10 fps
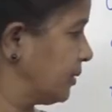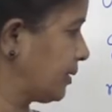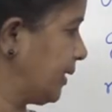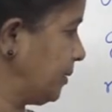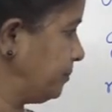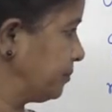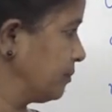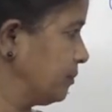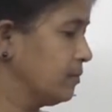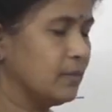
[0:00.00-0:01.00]
Clear?
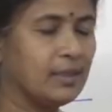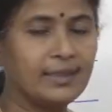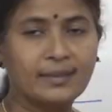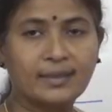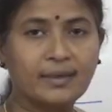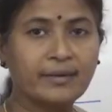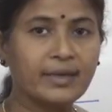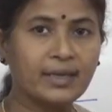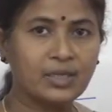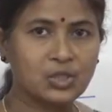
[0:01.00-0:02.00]

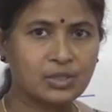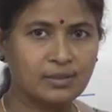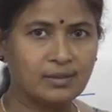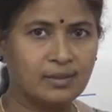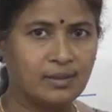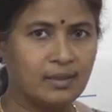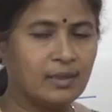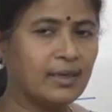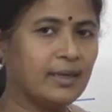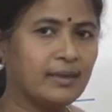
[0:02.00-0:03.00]
Encourage.
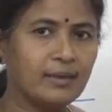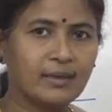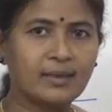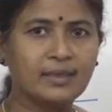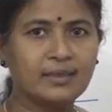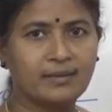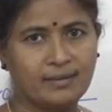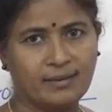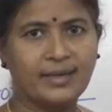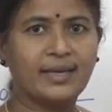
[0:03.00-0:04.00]

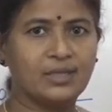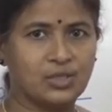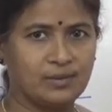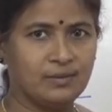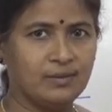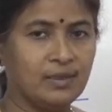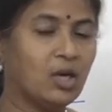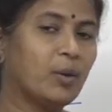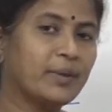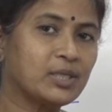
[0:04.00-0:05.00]
Encourage.
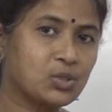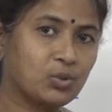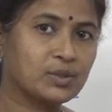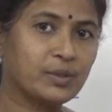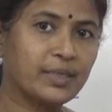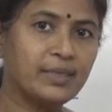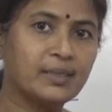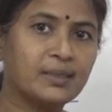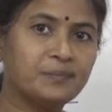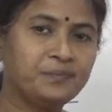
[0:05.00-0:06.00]
How many strokes we
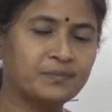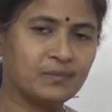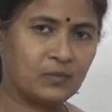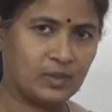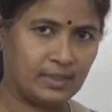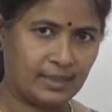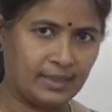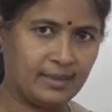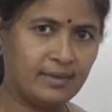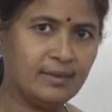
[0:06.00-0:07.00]
hear?
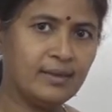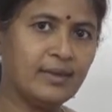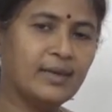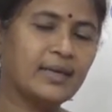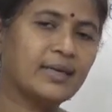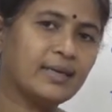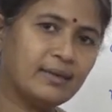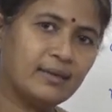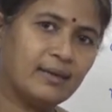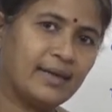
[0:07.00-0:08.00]
N,
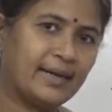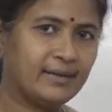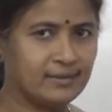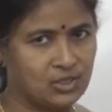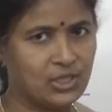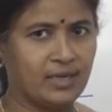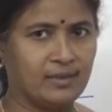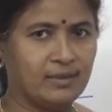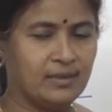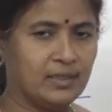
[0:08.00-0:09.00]
cur and J.
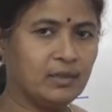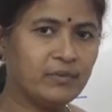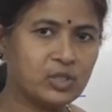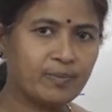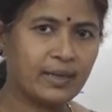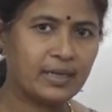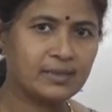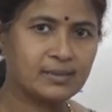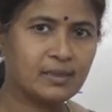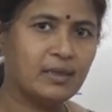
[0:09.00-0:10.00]
Now which
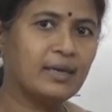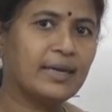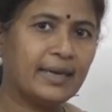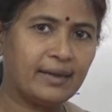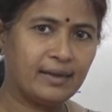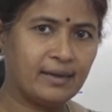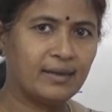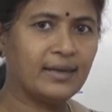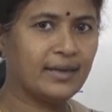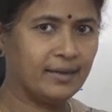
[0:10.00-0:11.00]
place? N.
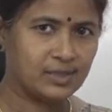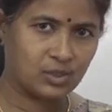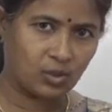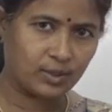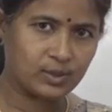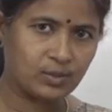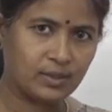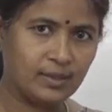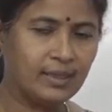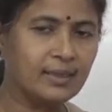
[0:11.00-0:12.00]
N is a
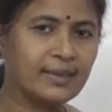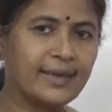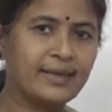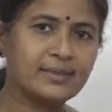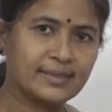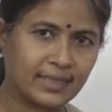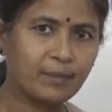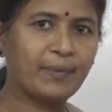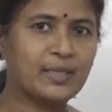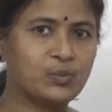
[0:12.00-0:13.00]
horizontal carrying second
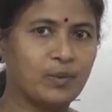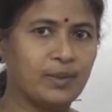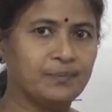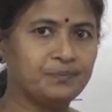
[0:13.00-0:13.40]
place vowel.